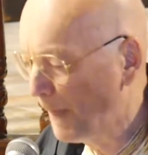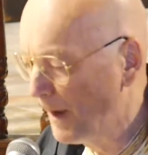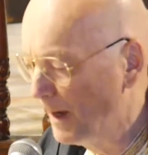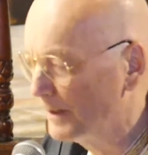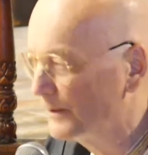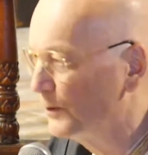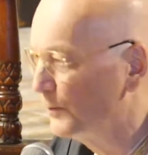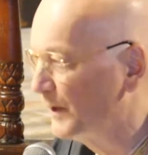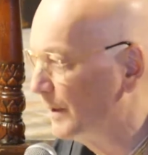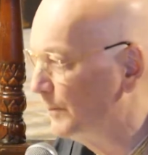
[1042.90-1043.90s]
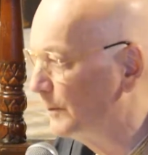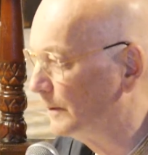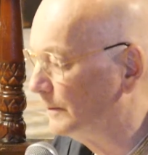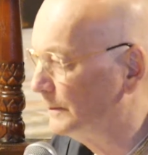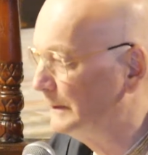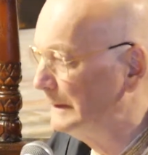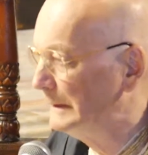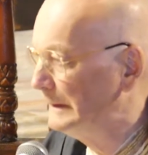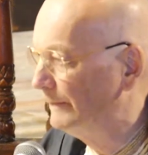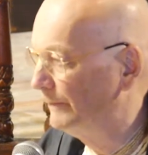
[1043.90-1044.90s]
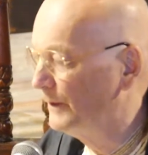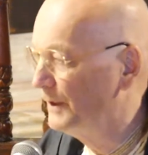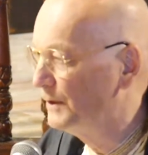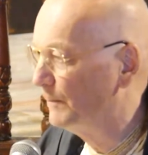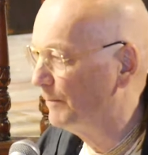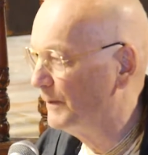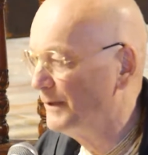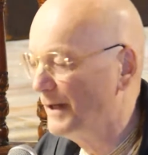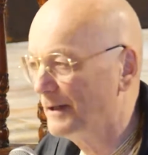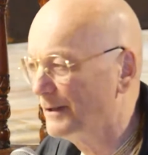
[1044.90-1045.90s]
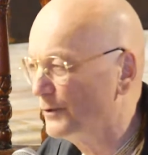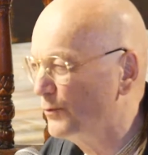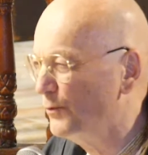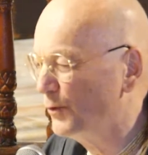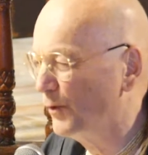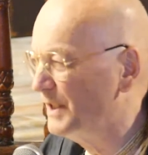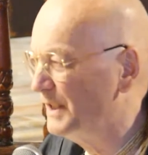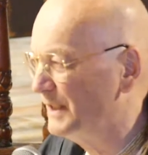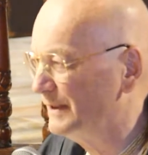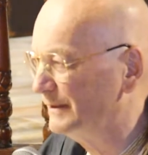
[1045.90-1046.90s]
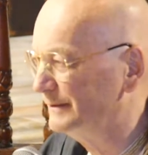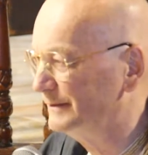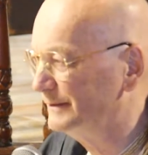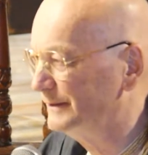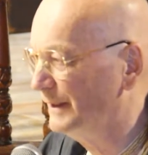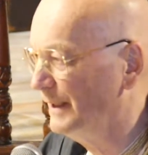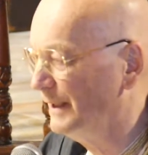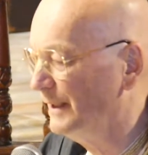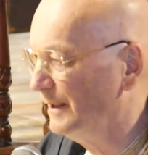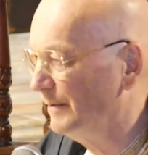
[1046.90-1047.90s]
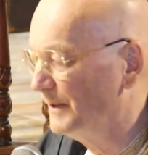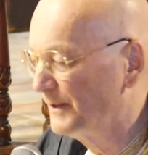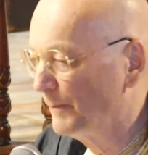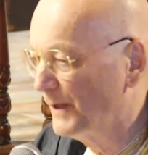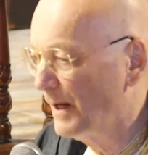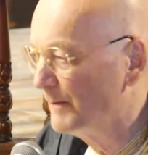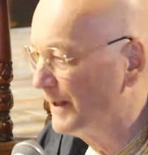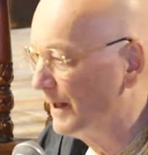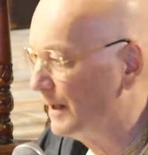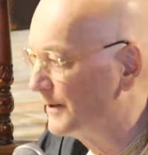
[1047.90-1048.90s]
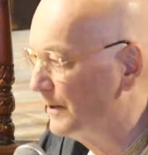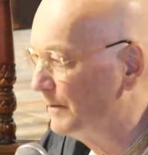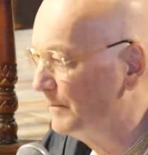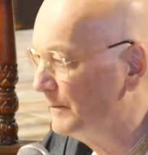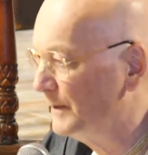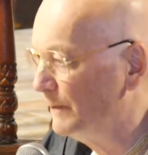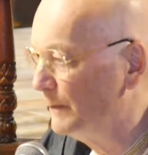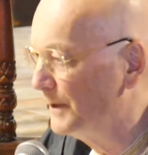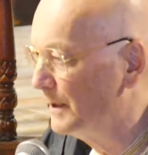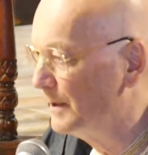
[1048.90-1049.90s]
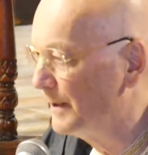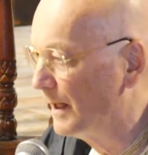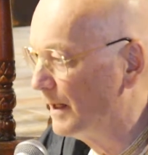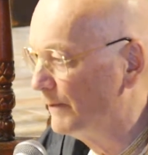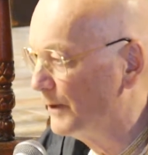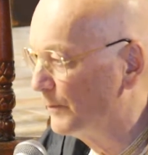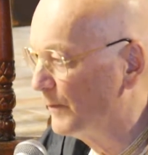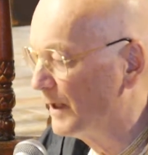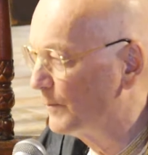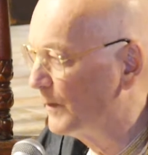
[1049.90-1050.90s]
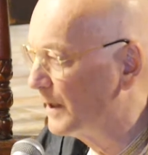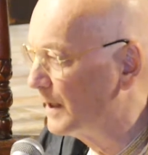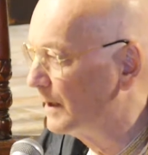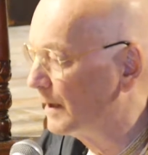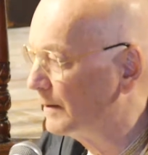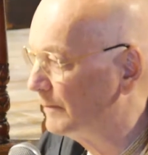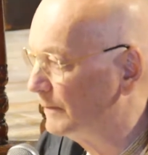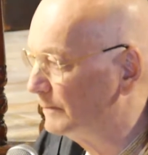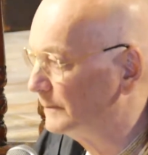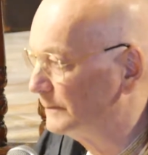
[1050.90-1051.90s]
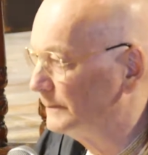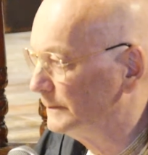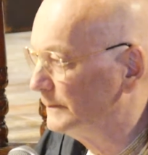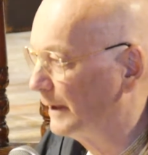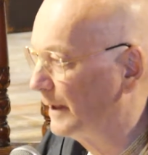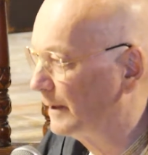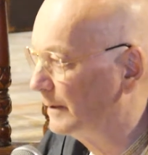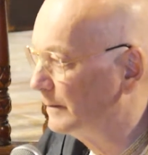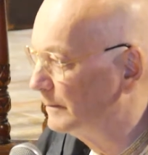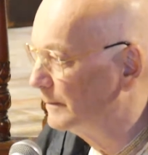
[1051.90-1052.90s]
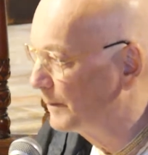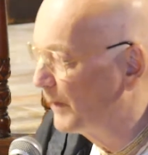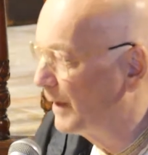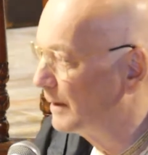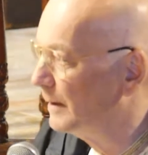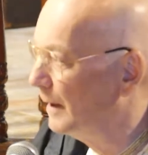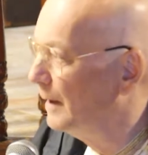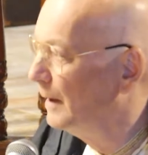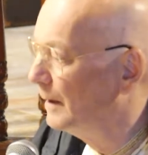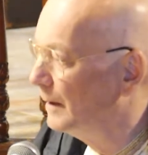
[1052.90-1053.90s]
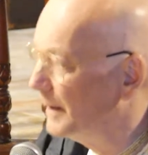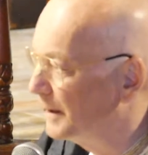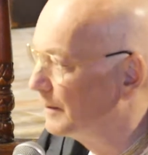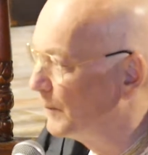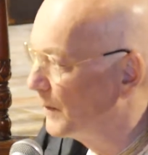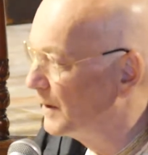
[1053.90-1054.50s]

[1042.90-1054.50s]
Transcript: I saw in Mayapur. Very cheap, but they are not good quality. But sometimes there are some devotees that have not much money and they can spend little money